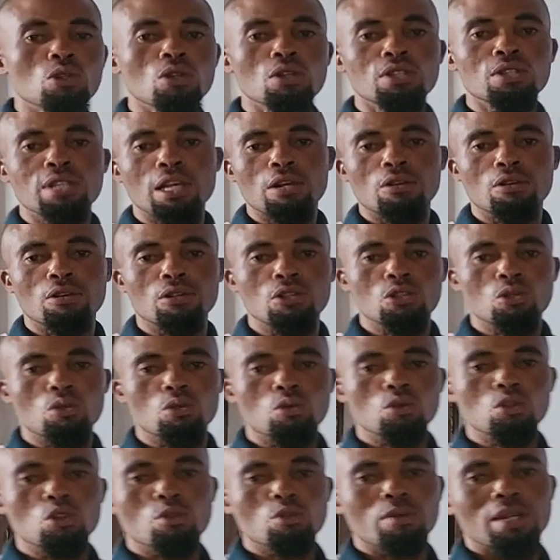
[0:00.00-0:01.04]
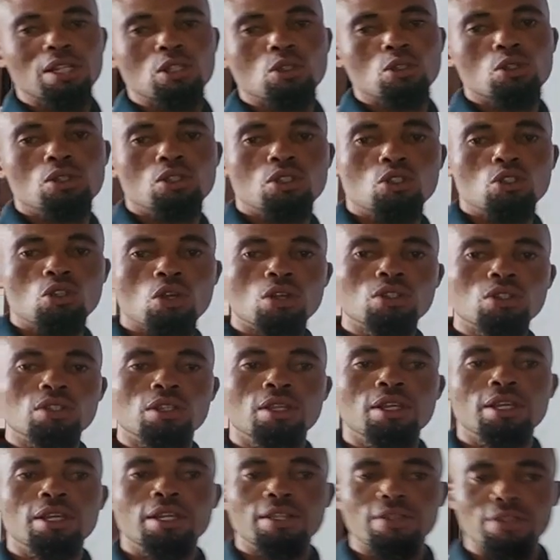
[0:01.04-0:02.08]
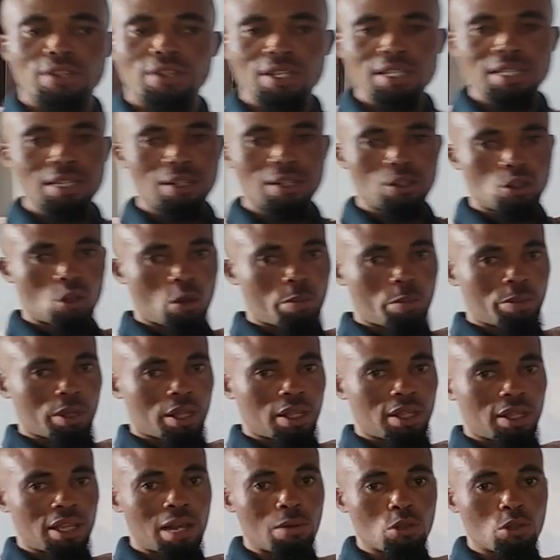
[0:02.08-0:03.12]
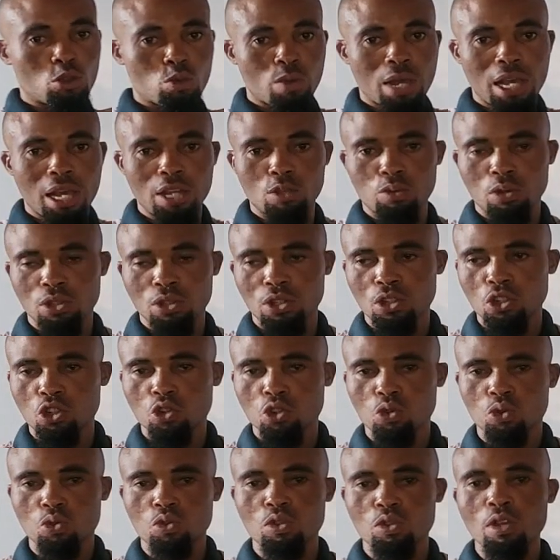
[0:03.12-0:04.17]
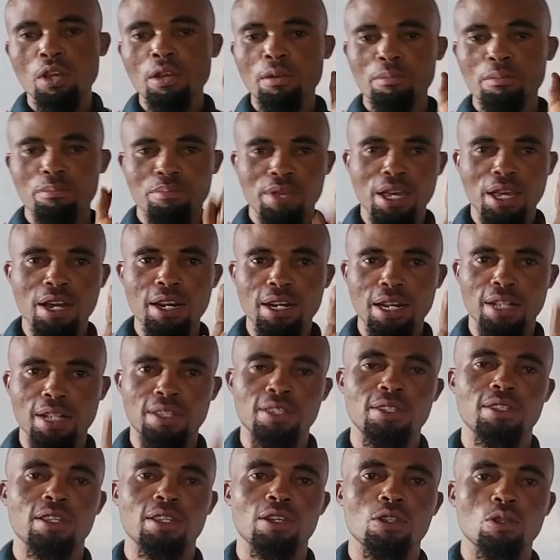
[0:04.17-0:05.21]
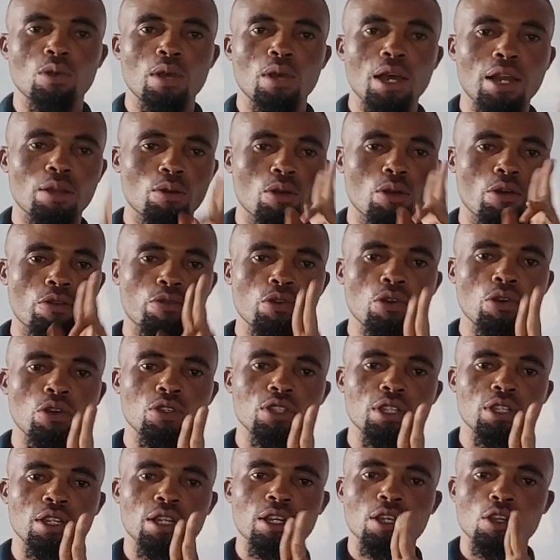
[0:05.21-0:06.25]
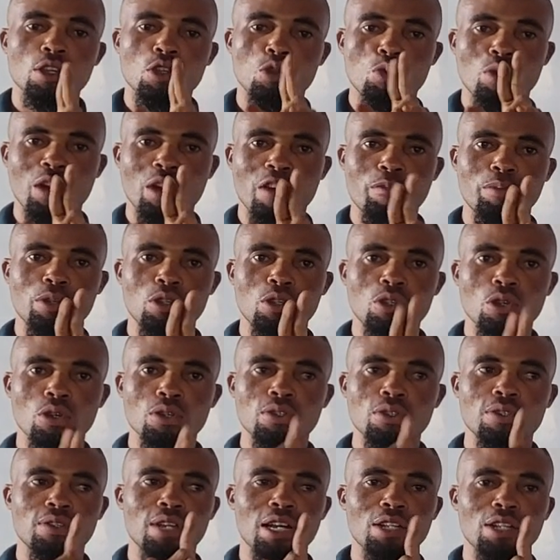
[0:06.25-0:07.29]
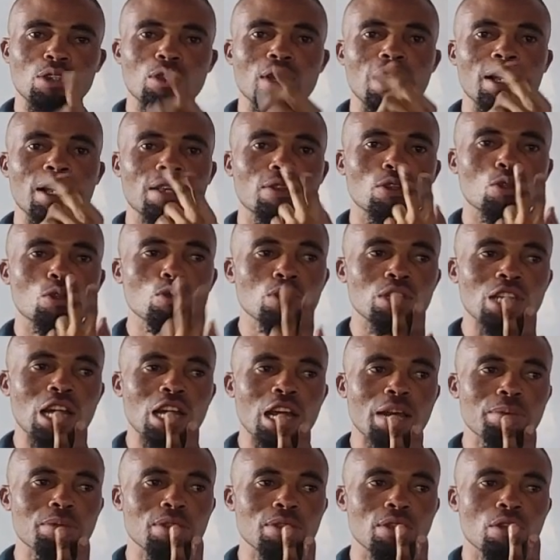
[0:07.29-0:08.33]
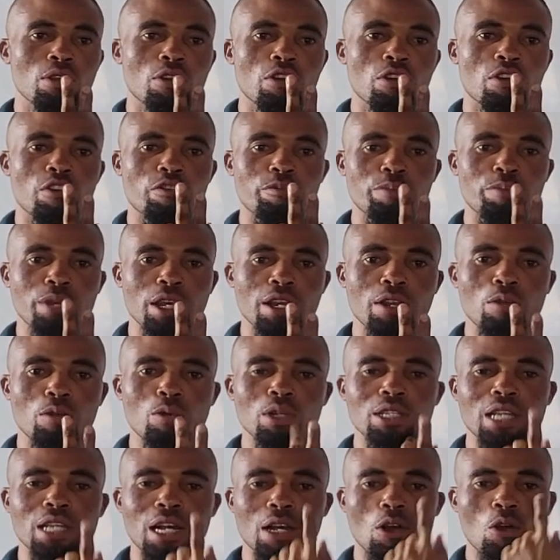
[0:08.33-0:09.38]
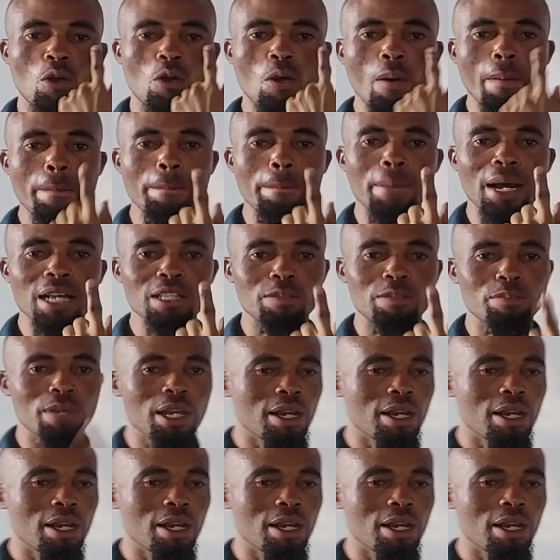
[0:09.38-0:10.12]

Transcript: junior secondary school, you were taught this topic. That was where it was introduced, bearing and distance. And of course, you would have been taught that there are two types of bearing, which are compass